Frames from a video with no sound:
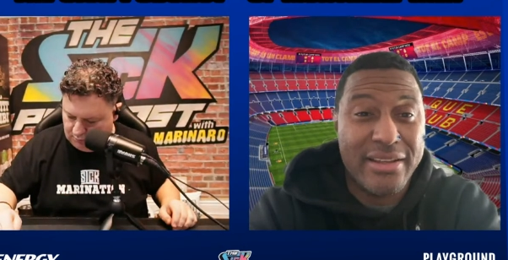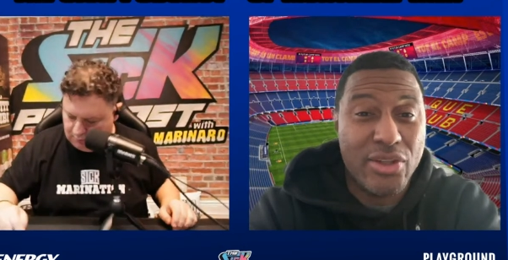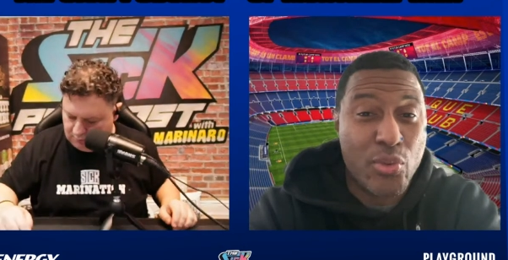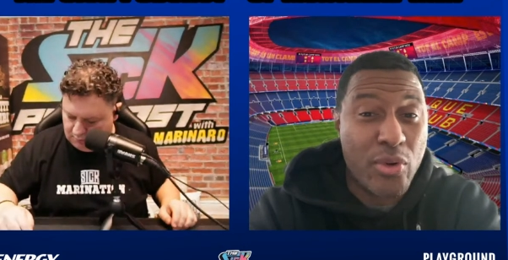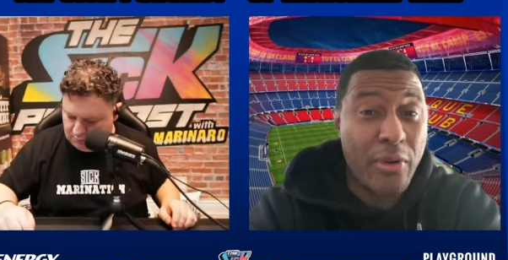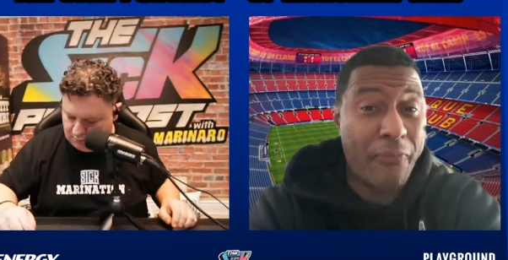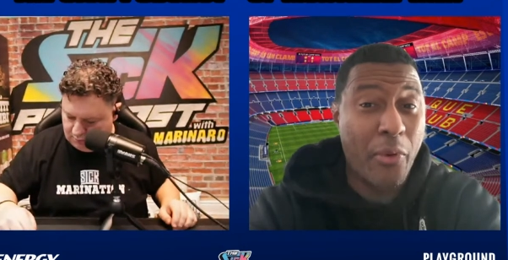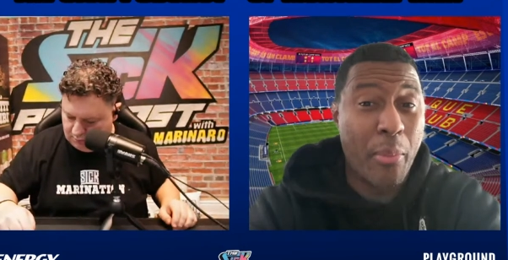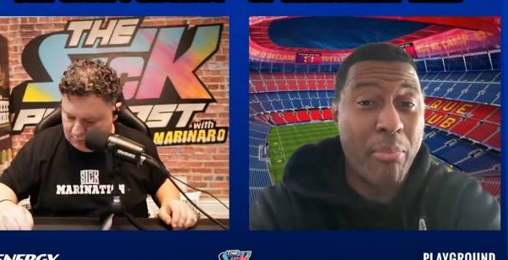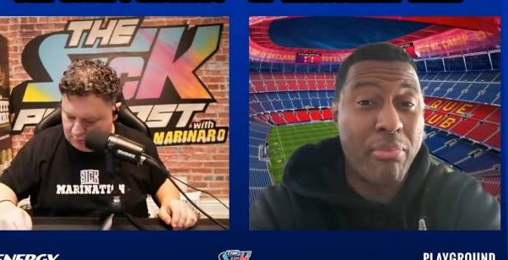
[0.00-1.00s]
Speaker 1: in the world
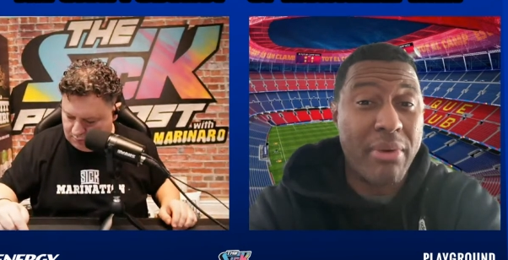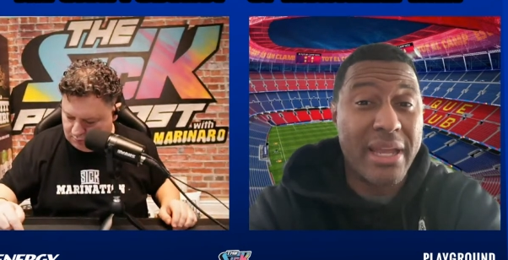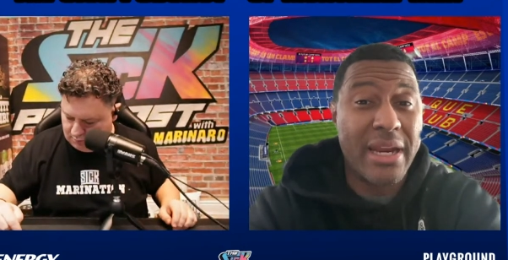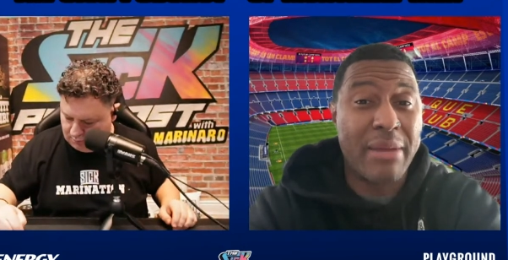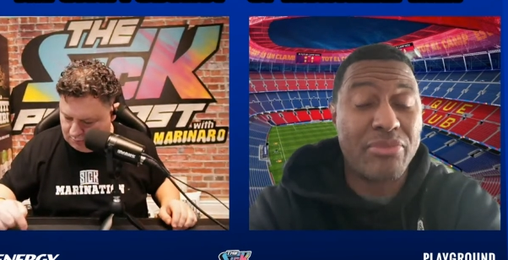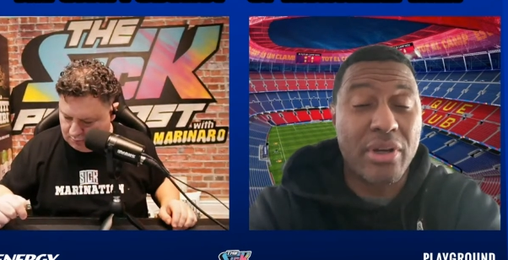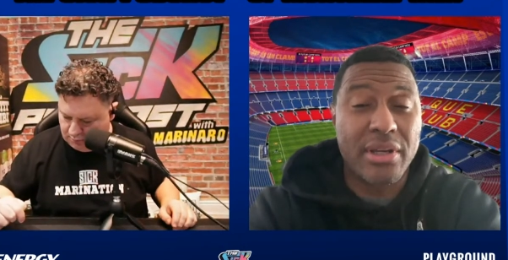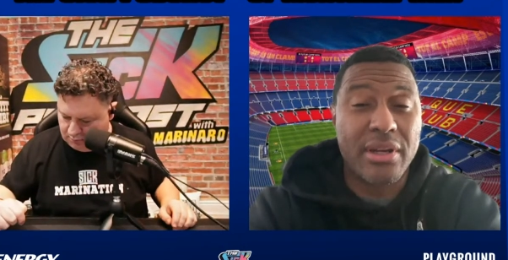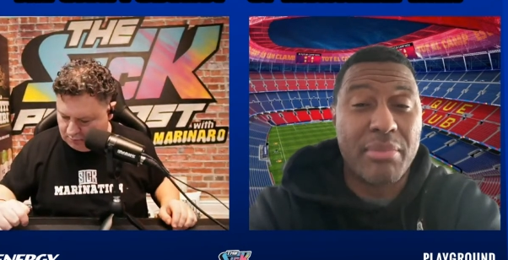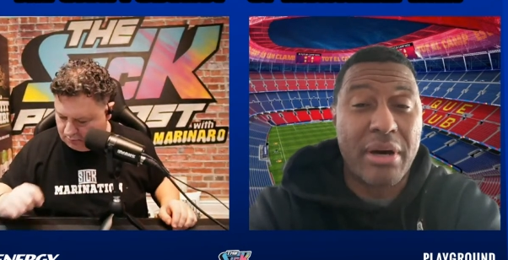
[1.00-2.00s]
for, and I'm
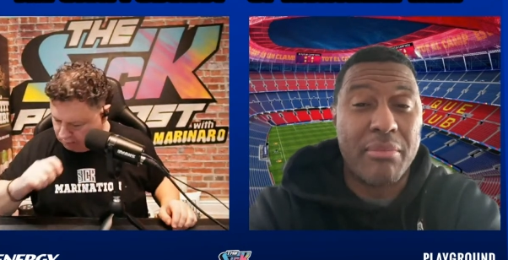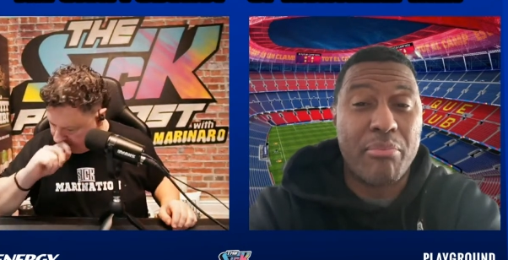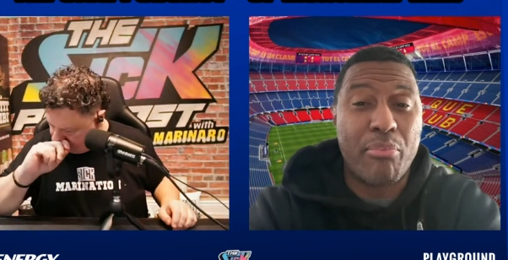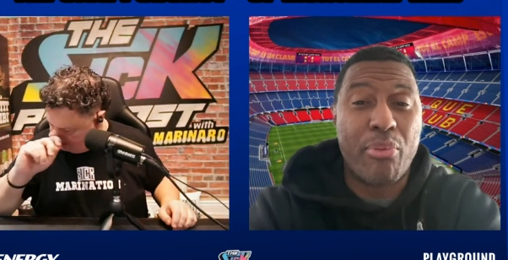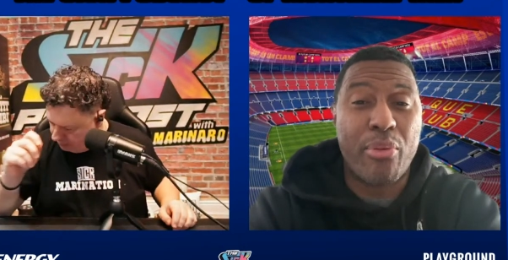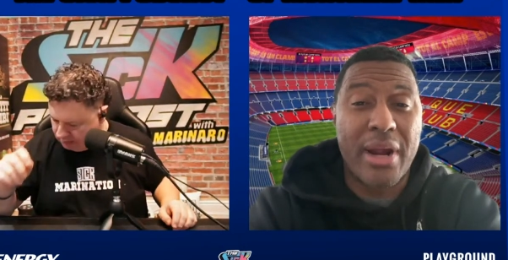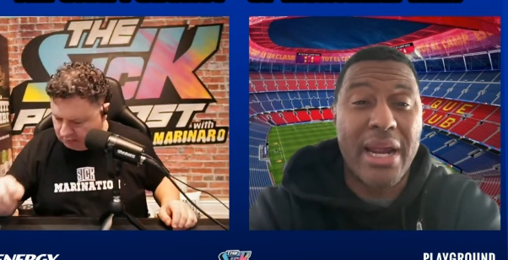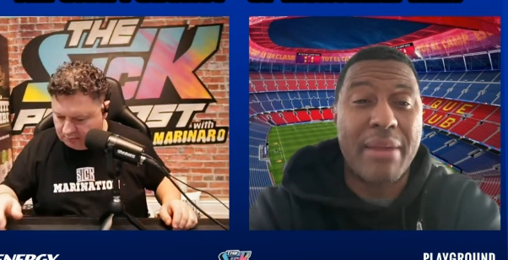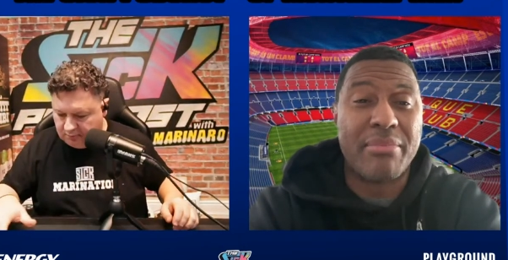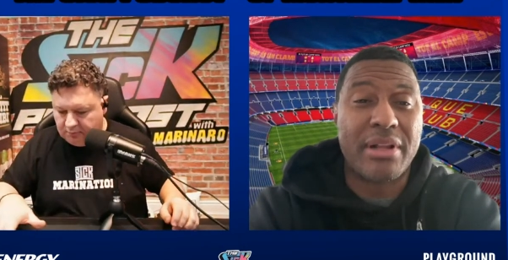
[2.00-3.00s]
talking about
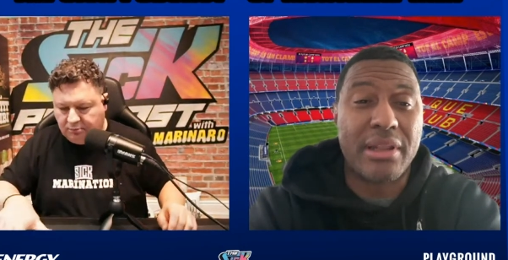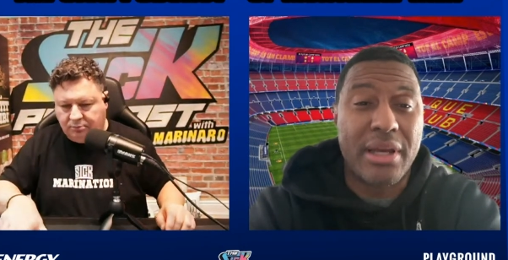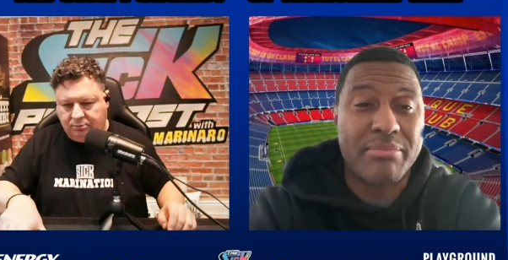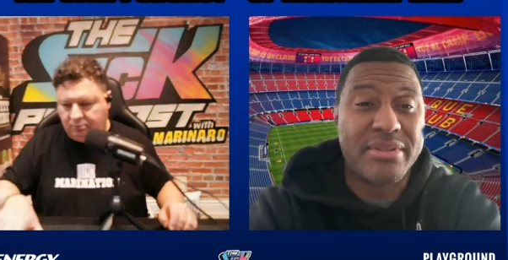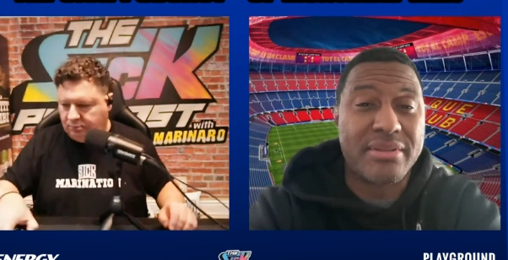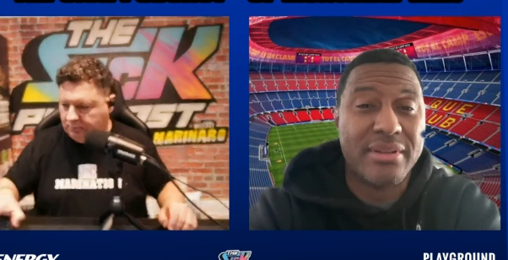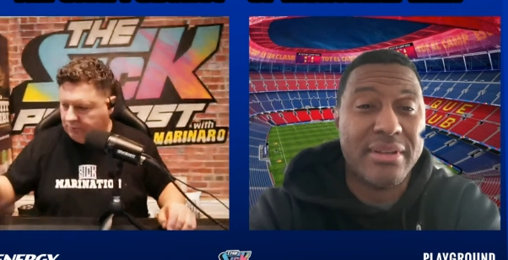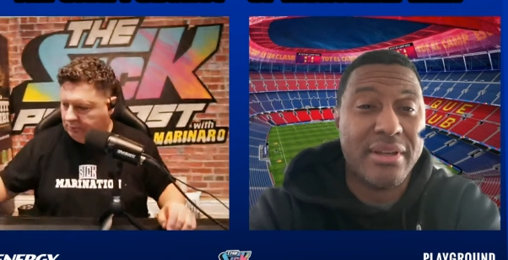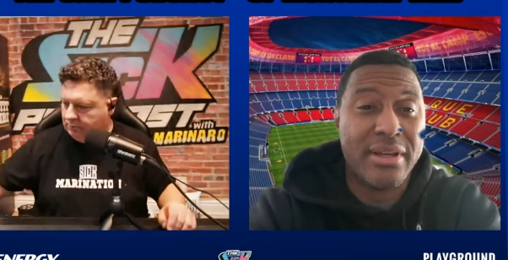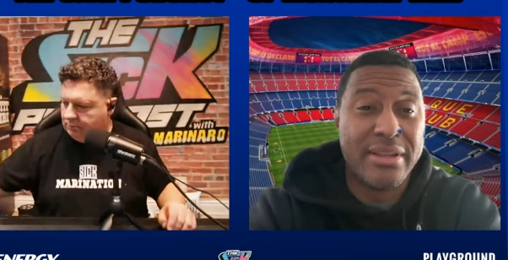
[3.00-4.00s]
prime clubs
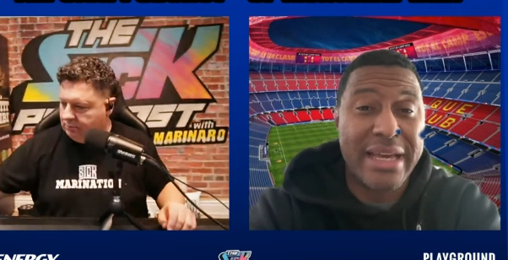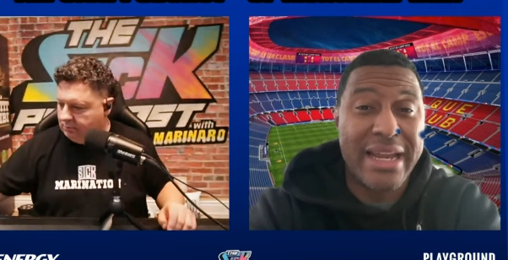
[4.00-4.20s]
that